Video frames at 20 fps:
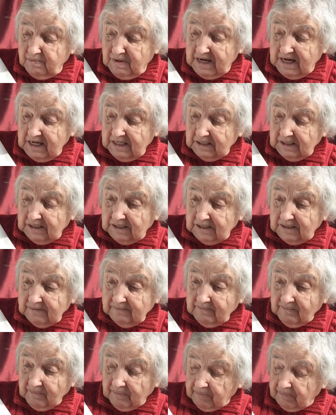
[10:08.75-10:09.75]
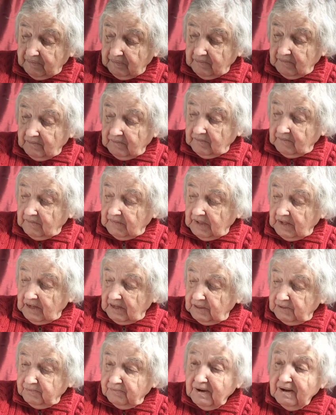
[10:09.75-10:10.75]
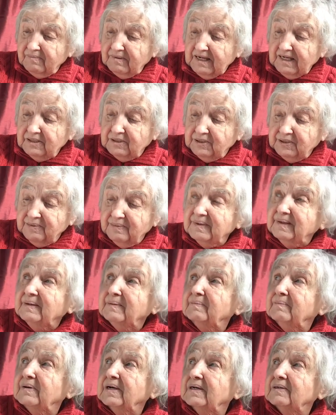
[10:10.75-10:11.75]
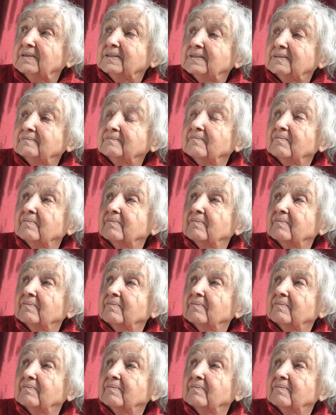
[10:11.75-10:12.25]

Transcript: minutes. Probably a 2-minute pose.